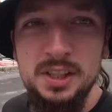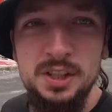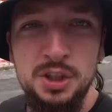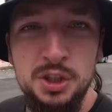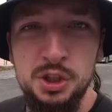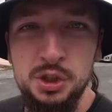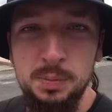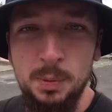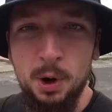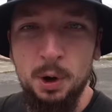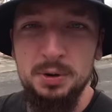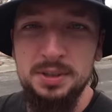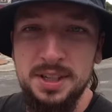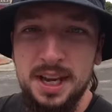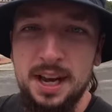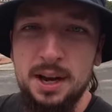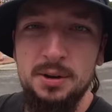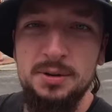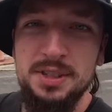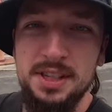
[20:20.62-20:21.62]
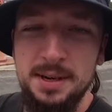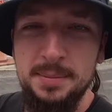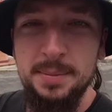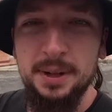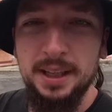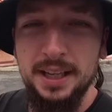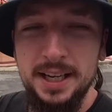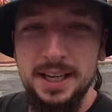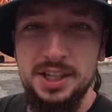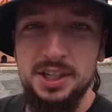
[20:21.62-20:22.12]
The small towns in
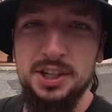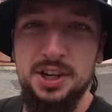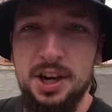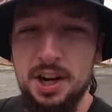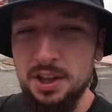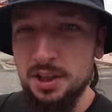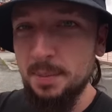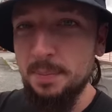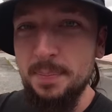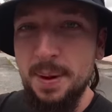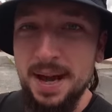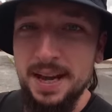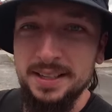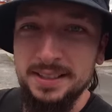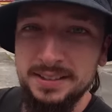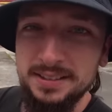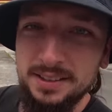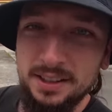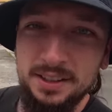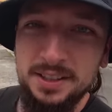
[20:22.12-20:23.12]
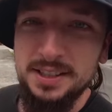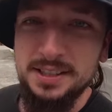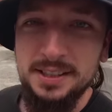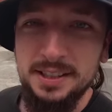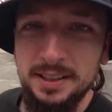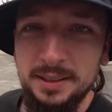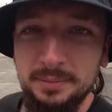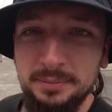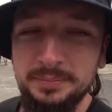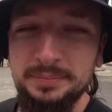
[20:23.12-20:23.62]
Malaysia are the best,
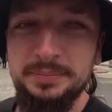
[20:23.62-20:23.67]
honestly.